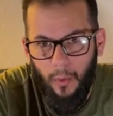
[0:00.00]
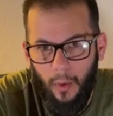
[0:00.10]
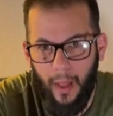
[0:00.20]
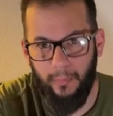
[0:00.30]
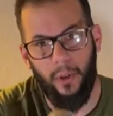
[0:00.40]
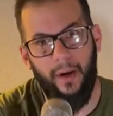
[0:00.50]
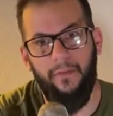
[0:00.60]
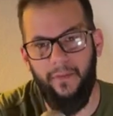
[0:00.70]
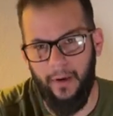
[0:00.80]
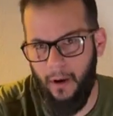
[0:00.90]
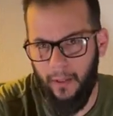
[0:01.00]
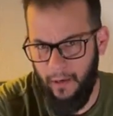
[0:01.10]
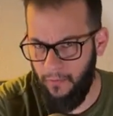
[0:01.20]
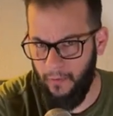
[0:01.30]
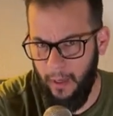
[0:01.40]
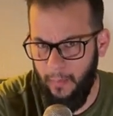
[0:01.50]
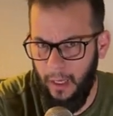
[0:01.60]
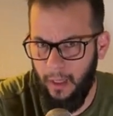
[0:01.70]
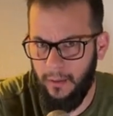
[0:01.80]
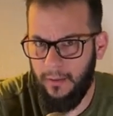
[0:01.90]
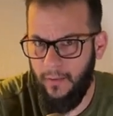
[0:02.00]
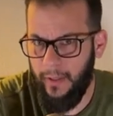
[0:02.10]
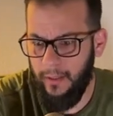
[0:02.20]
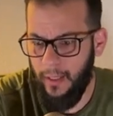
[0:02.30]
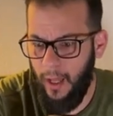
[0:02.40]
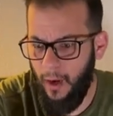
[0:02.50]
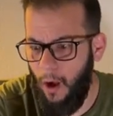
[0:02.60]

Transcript: while I'm trying to figure out like framing and stuff like that,